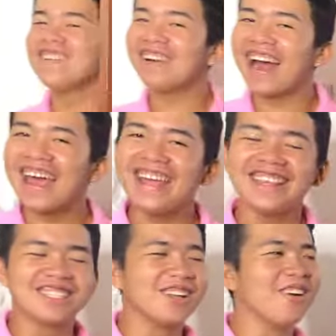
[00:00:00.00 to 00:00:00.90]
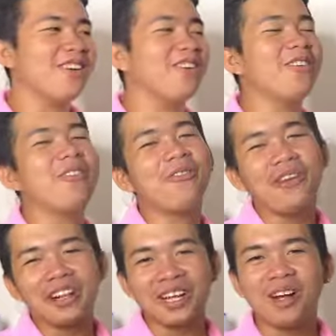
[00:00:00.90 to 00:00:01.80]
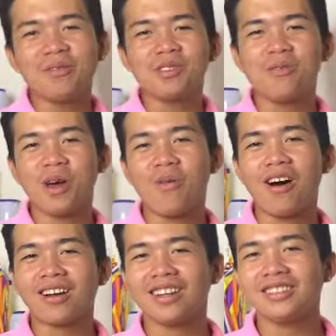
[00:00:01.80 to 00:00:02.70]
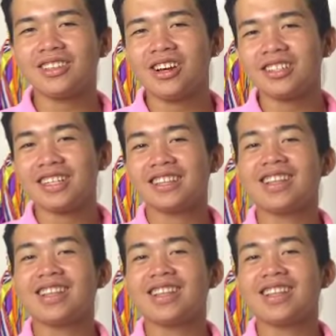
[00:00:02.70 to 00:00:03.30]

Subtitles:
Right? So welcome to my walk-in closet.